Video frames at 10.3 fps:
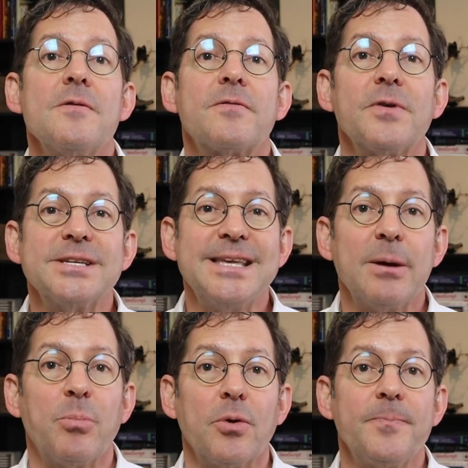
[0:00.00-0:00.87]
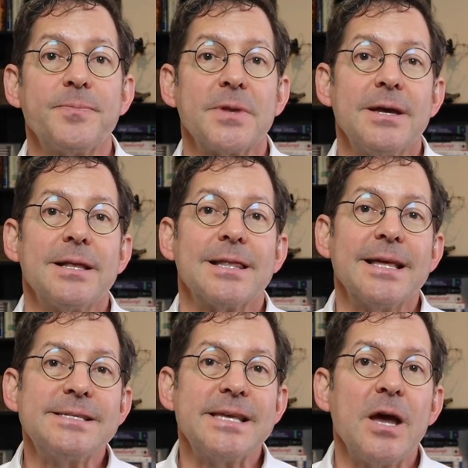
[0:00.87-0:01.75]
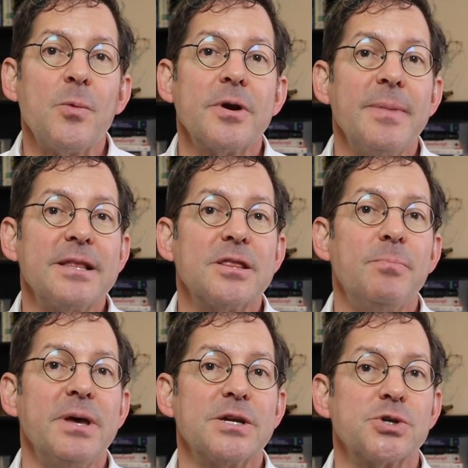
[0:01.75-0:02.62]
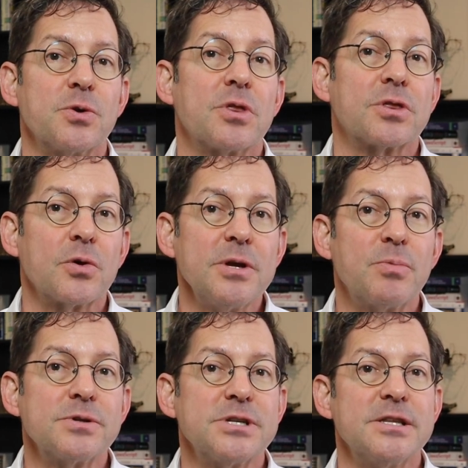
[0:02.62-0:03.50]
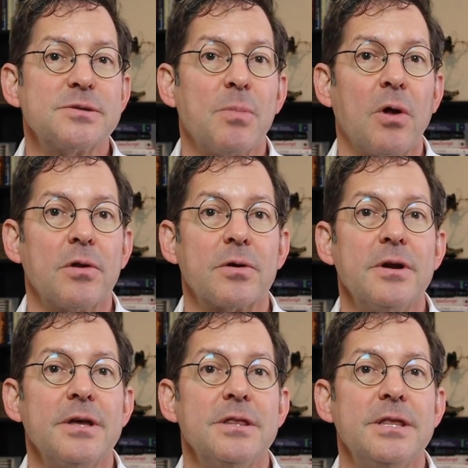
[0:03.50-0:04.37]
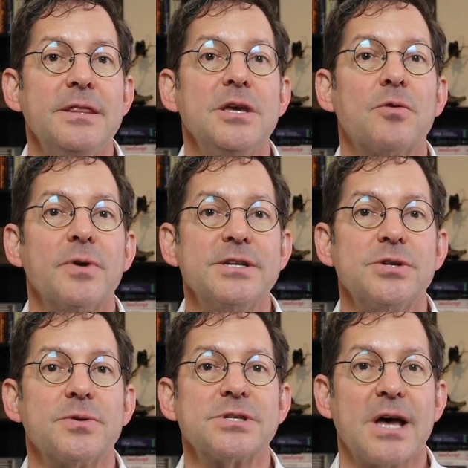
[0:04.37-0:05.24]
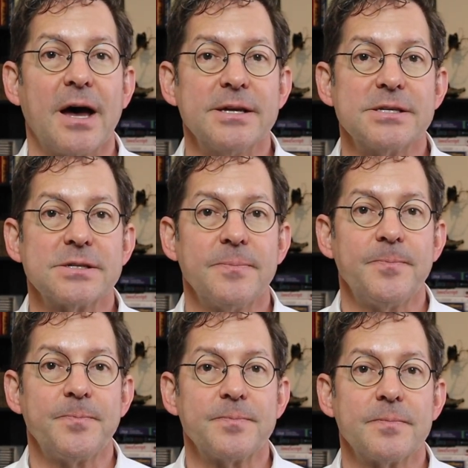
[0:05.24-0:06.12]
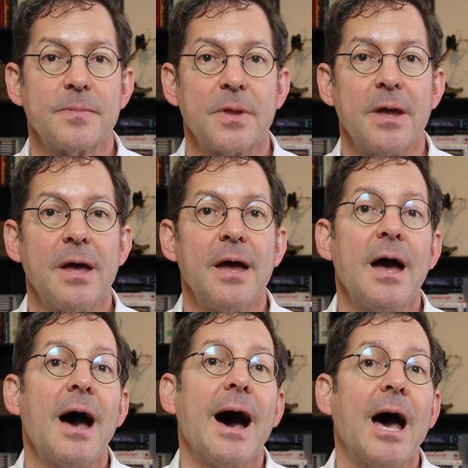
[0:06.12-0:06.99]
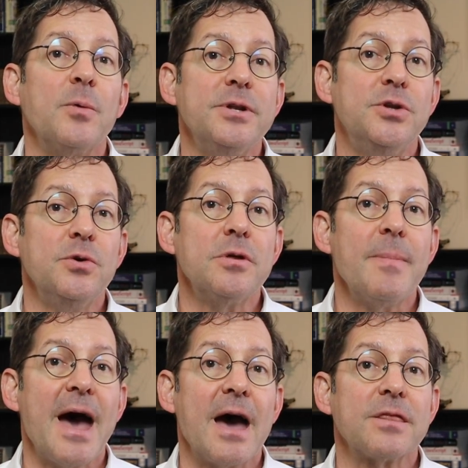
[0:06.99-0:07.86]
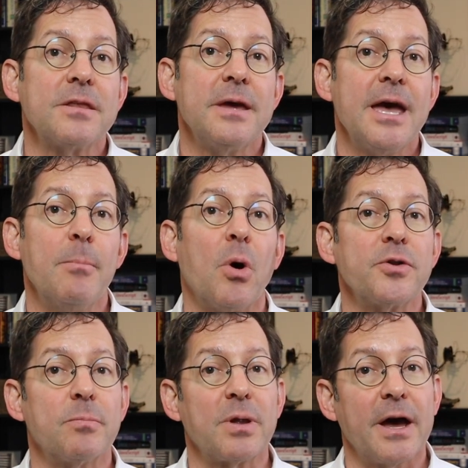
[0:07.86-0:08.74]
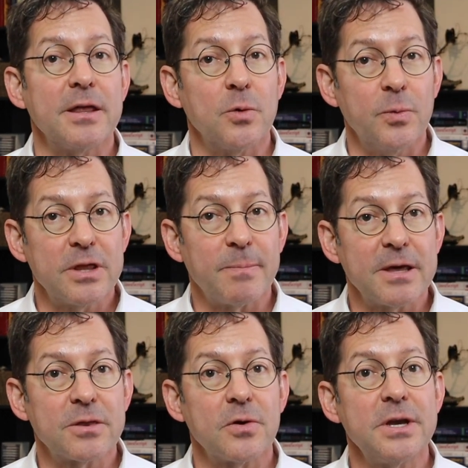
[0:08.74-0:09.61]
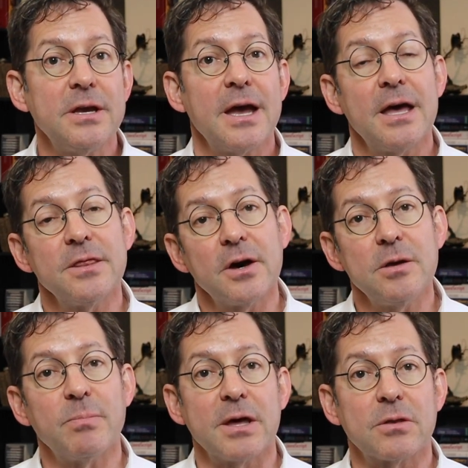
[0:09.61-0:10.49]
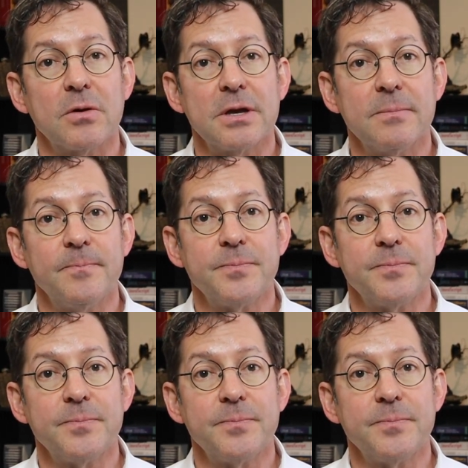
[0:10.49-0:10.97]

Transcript: For example, let's say I want to make the picture 30% smaller than the original size. I would do the math and multiply the width by 30 and the height by 30.